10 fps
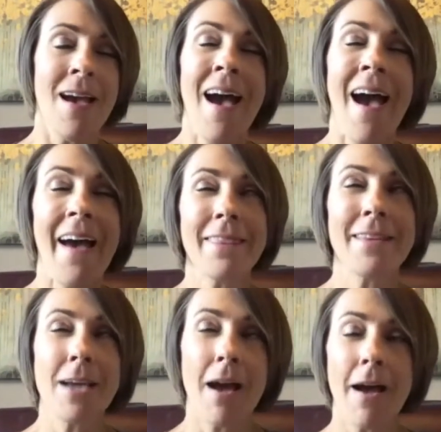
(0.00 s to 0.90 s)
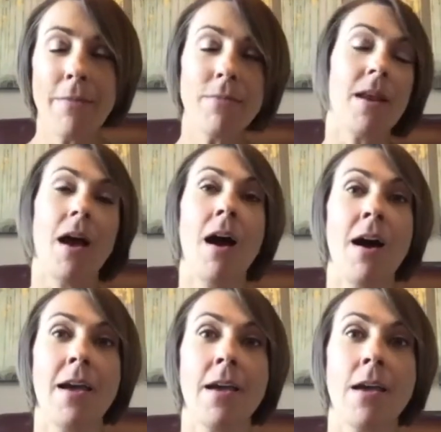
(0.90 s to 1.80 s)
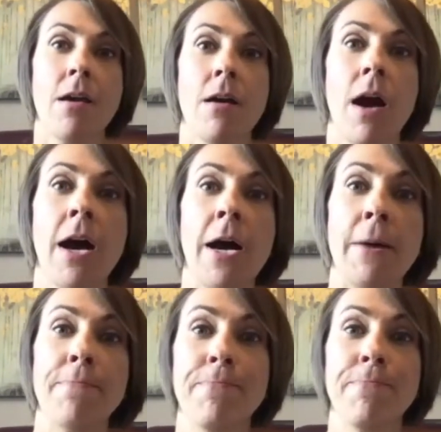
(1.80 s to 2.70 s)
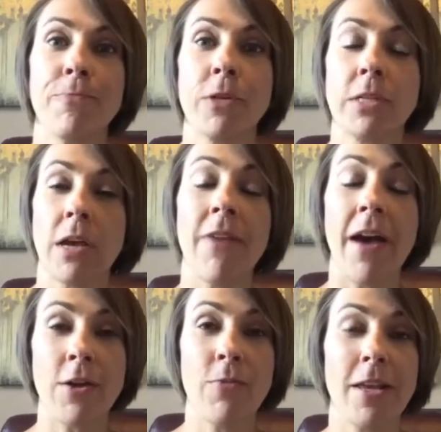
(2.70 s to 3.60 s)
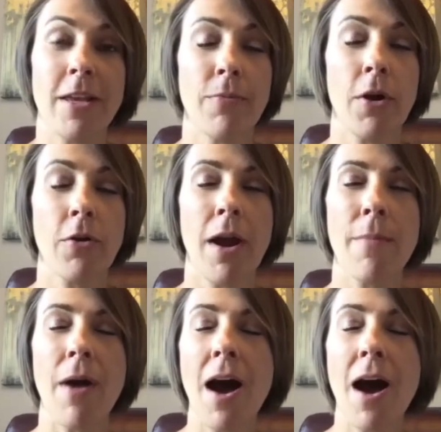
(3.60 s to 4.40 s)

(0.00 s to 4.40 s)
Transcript: At the time that I was evaluating the program,